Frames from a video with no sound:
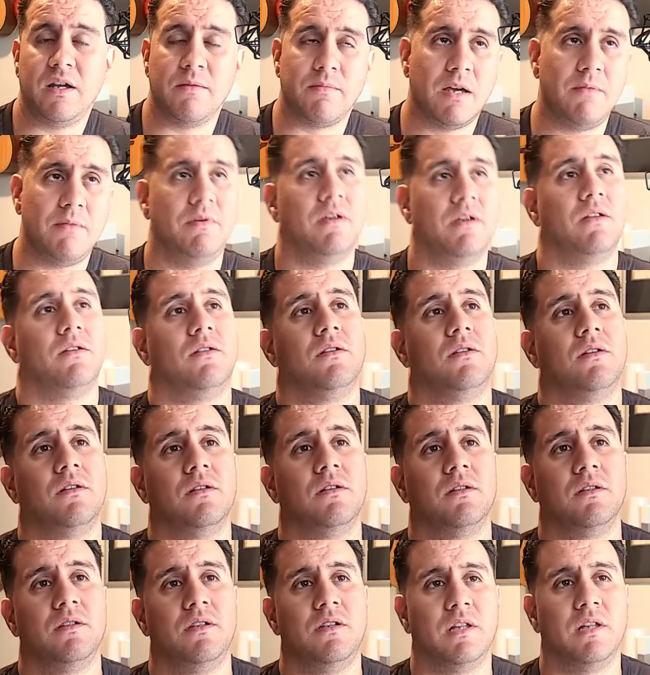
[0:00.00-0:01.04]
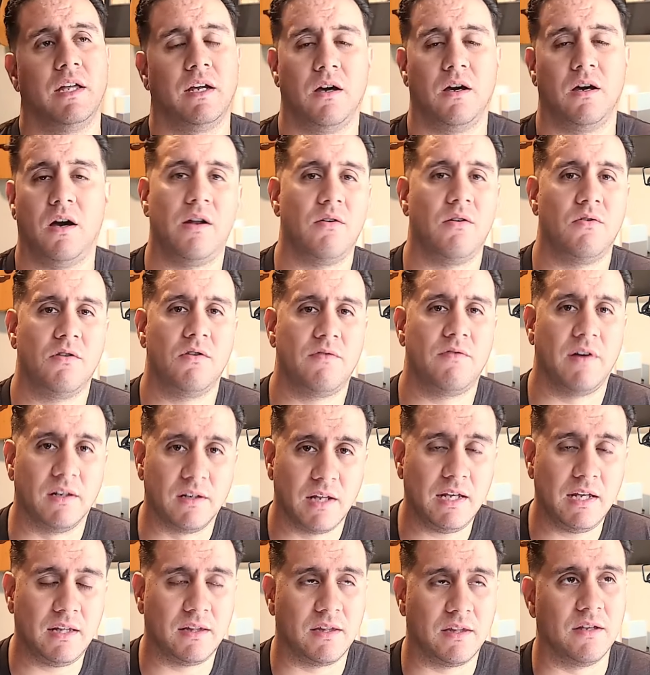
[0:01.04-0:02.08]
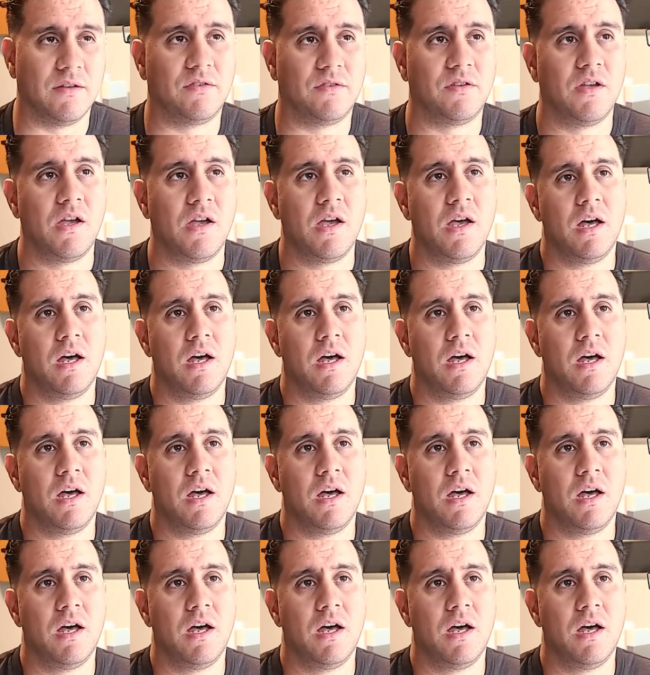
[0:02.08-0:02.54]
It might be a little, you like, I don't know if I like this.